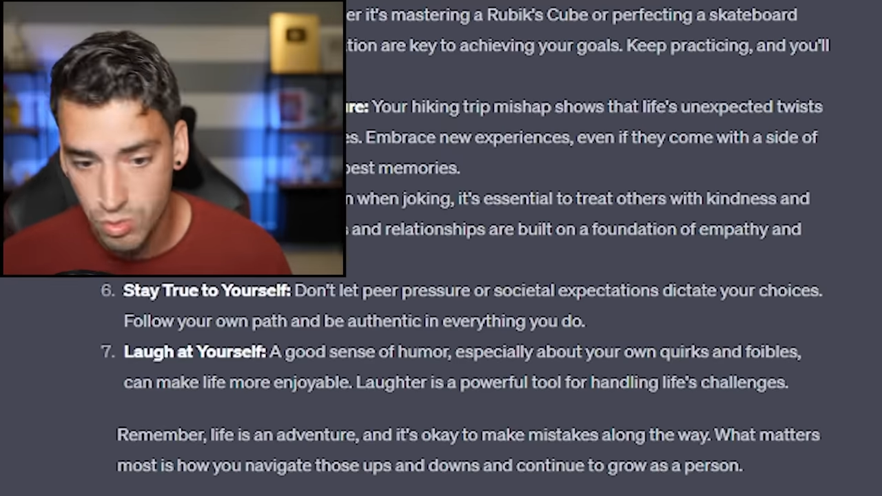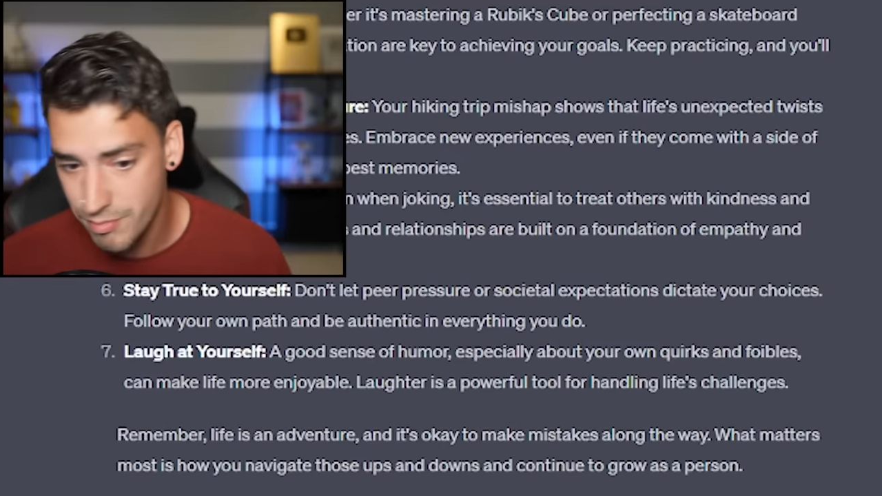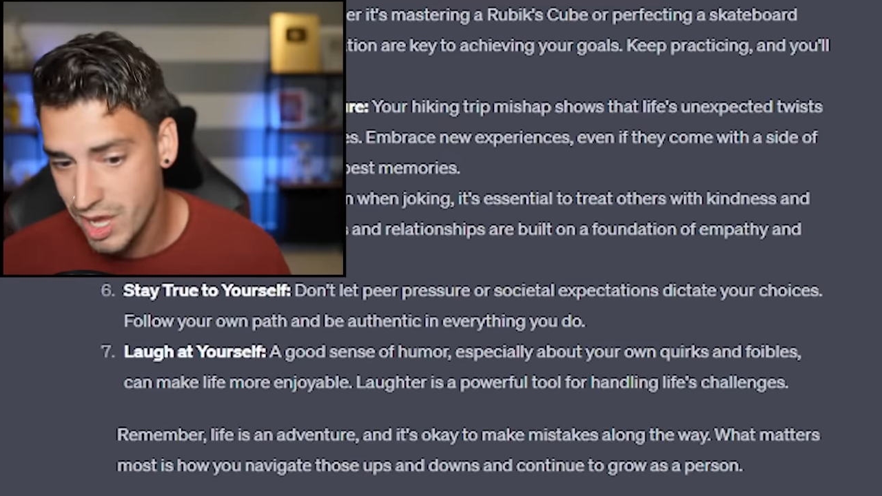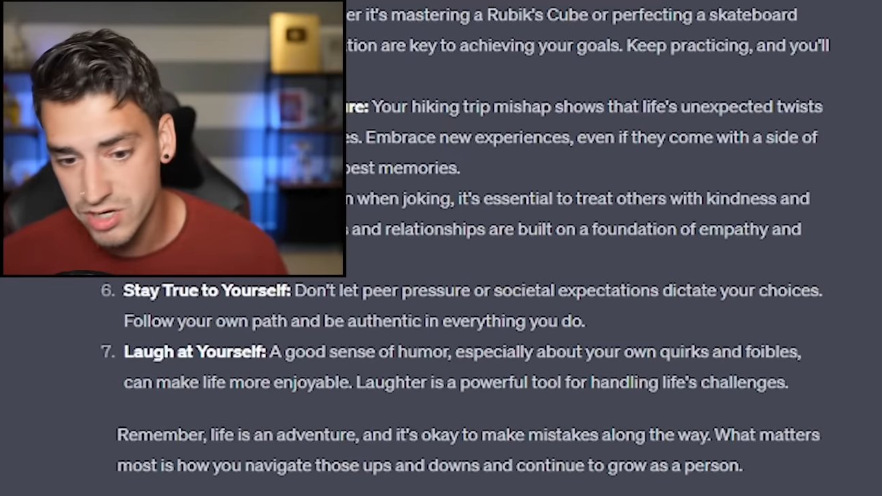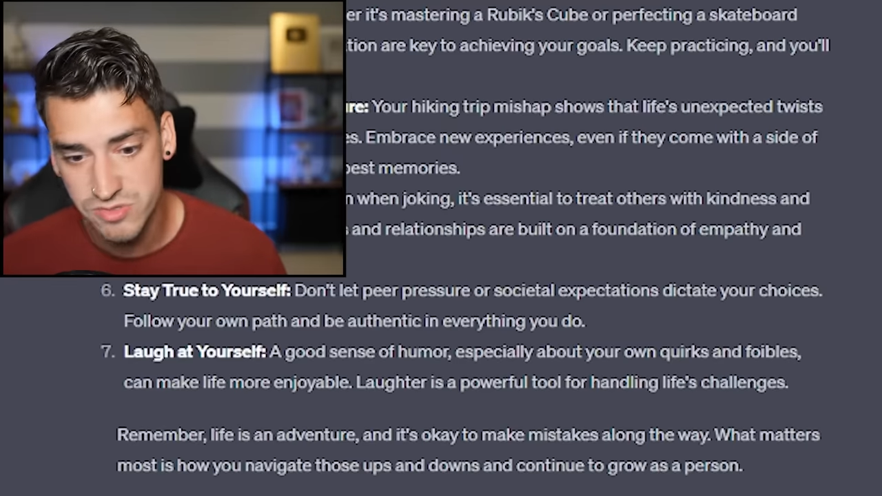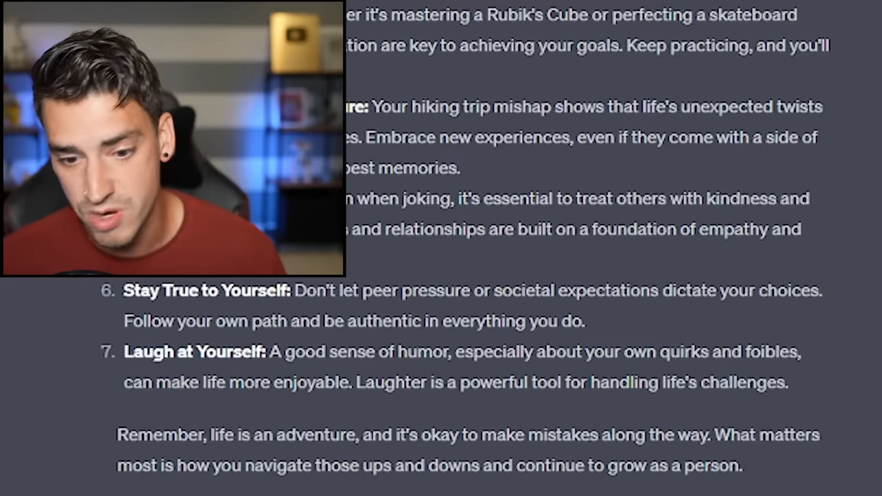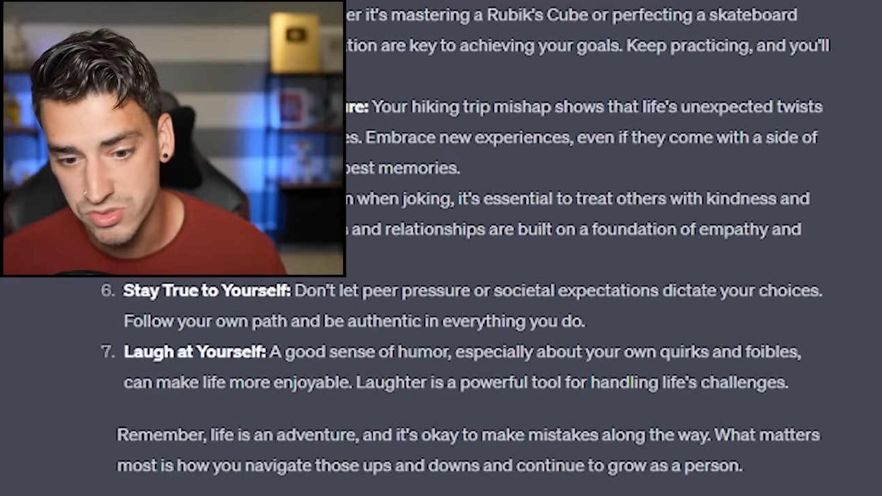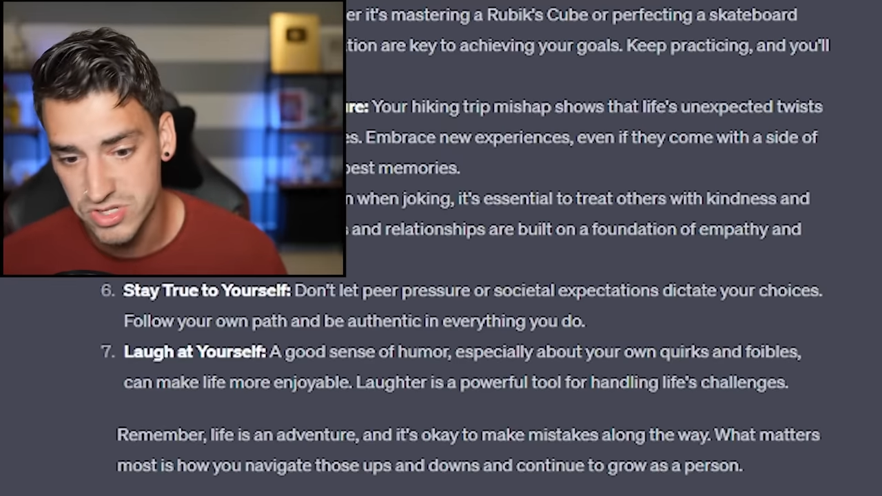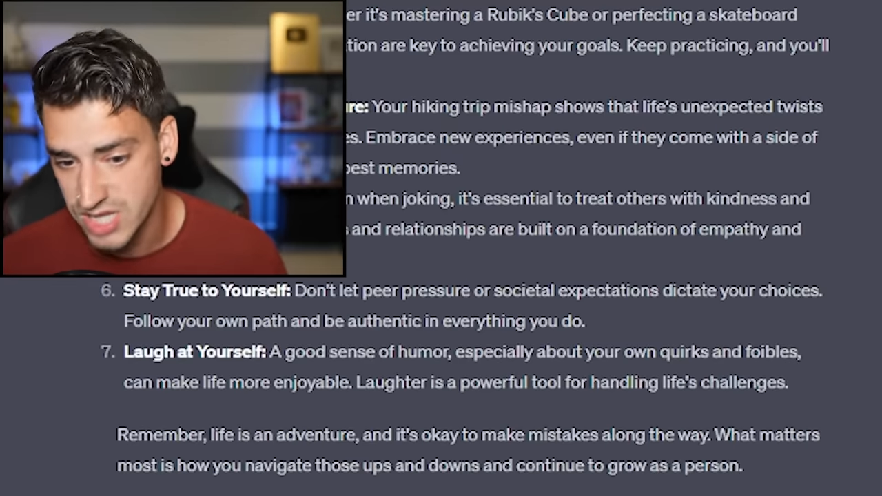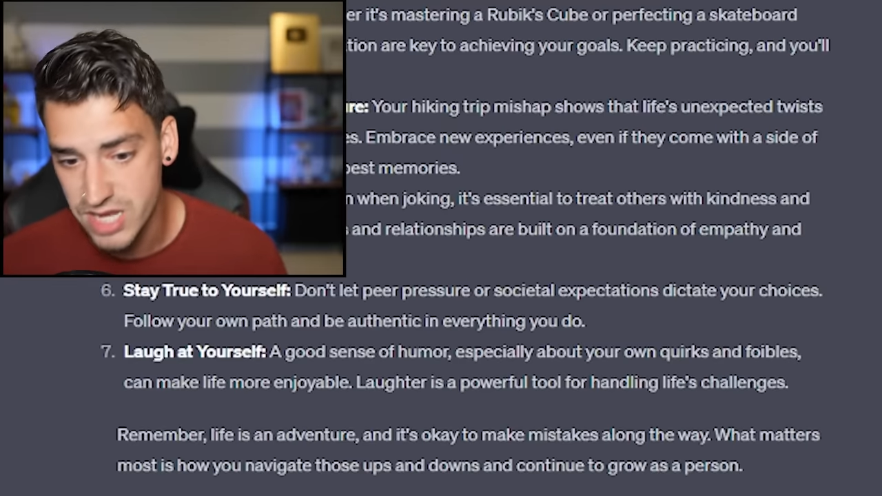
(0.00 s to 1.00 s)
What matters
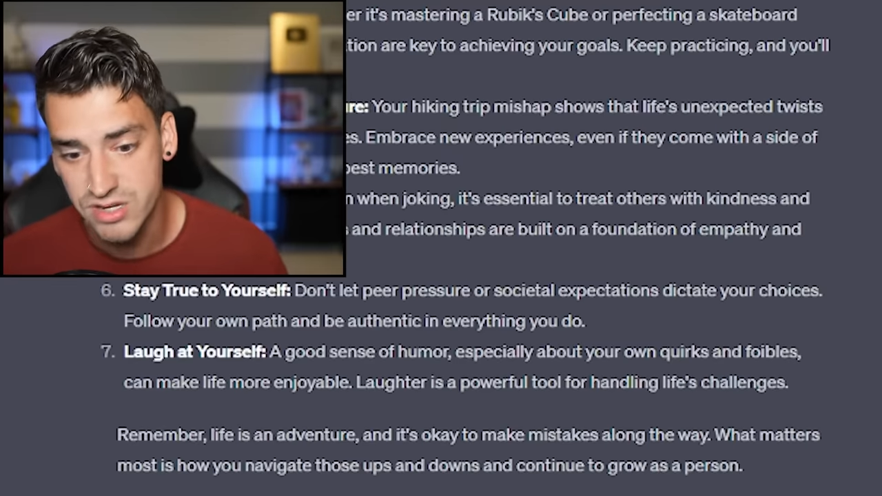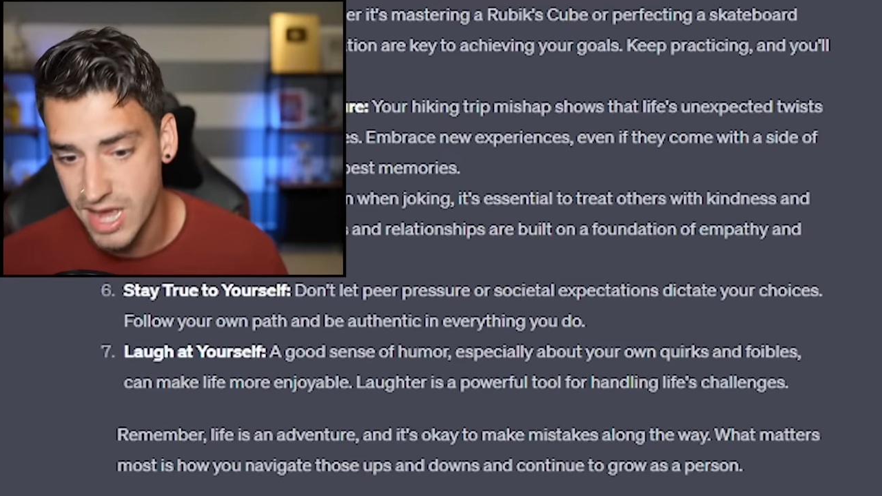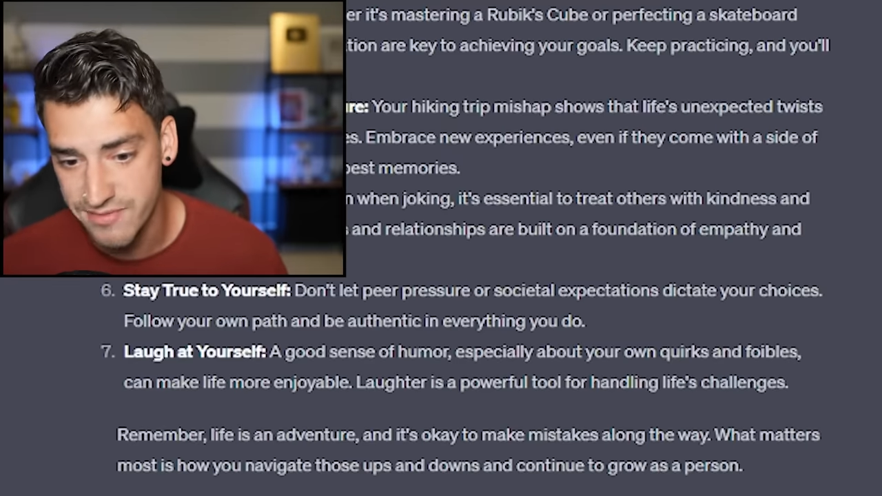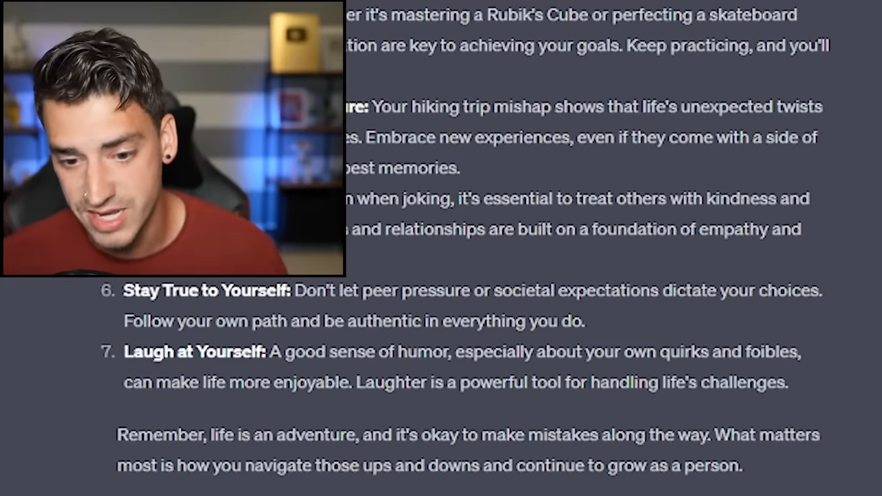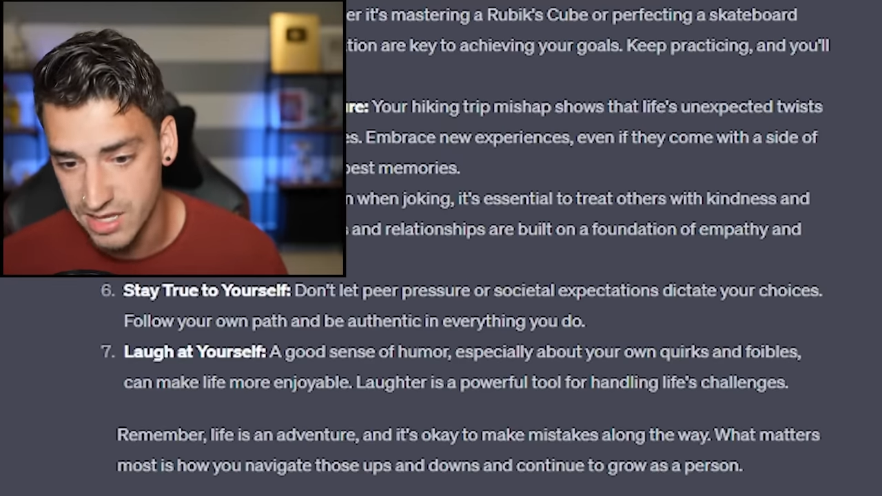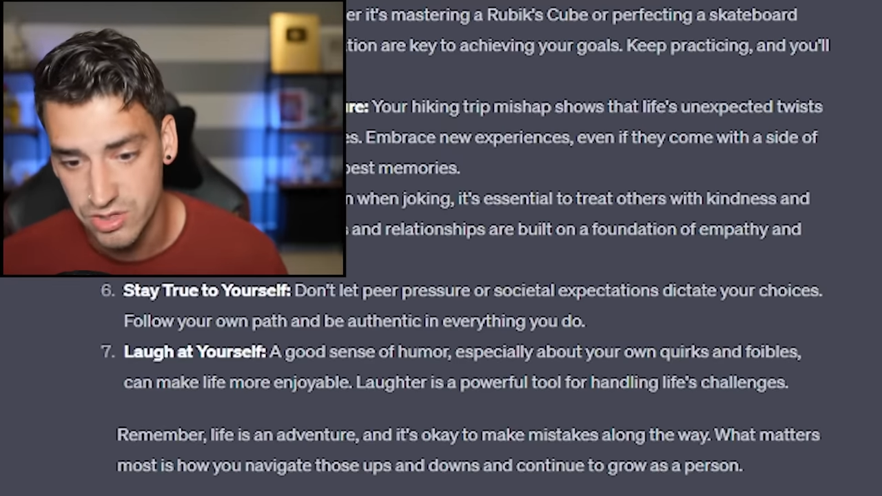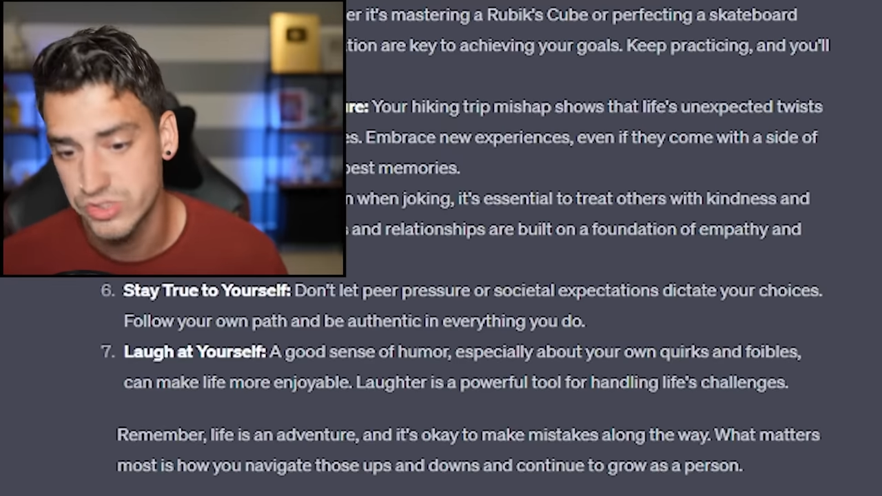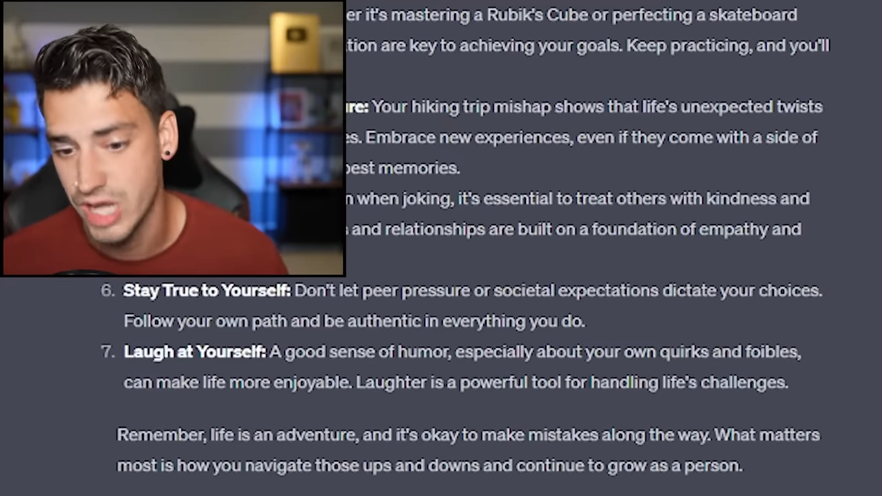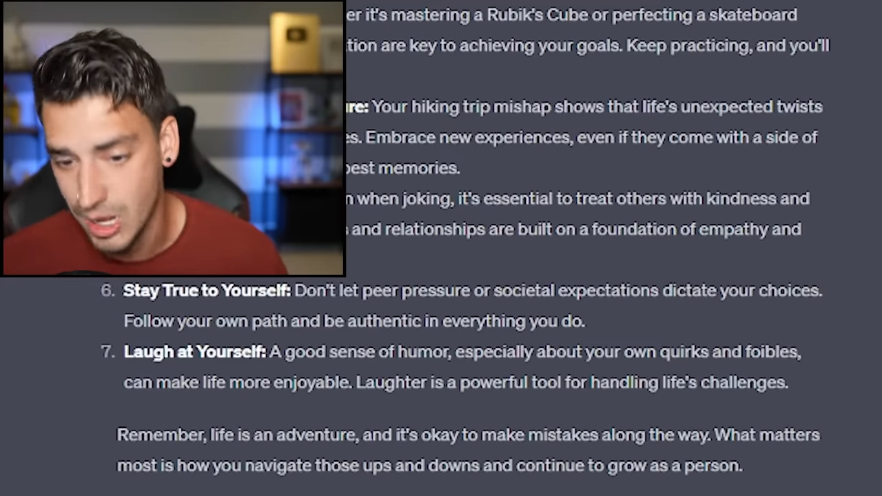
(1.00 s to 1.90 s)
most is how you navigate those